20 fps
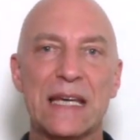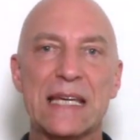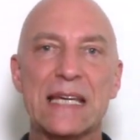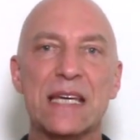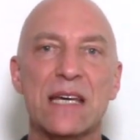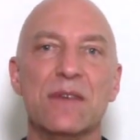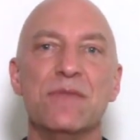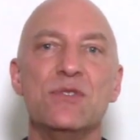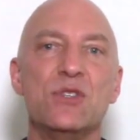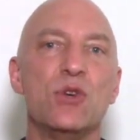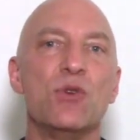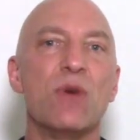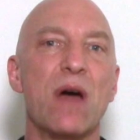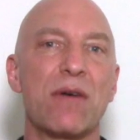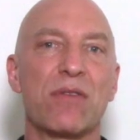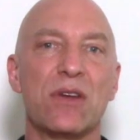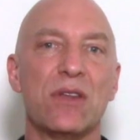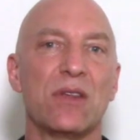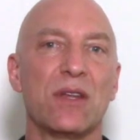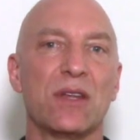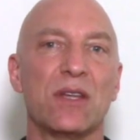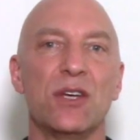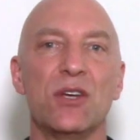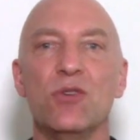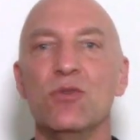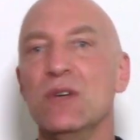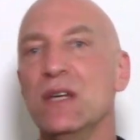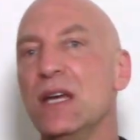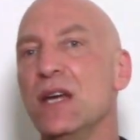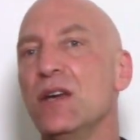gives you everything that
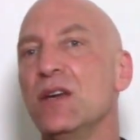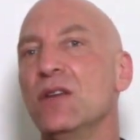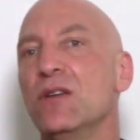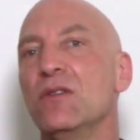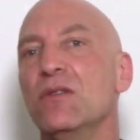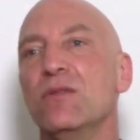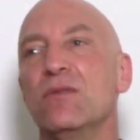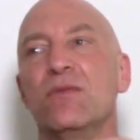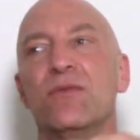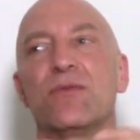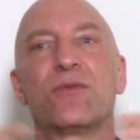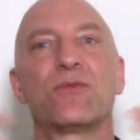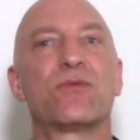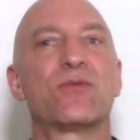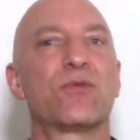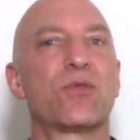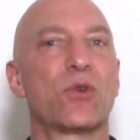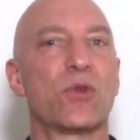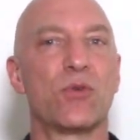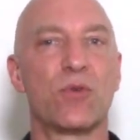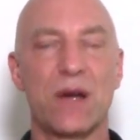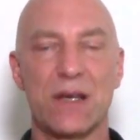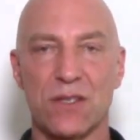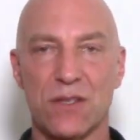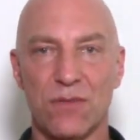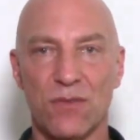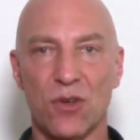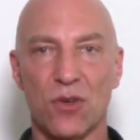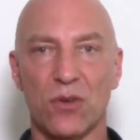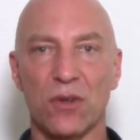you need for the rest
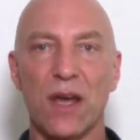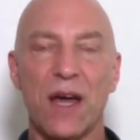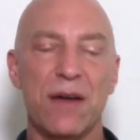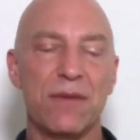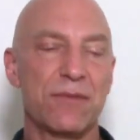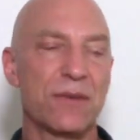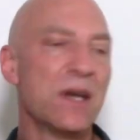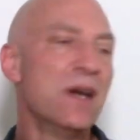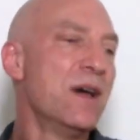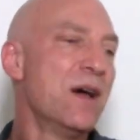of your life.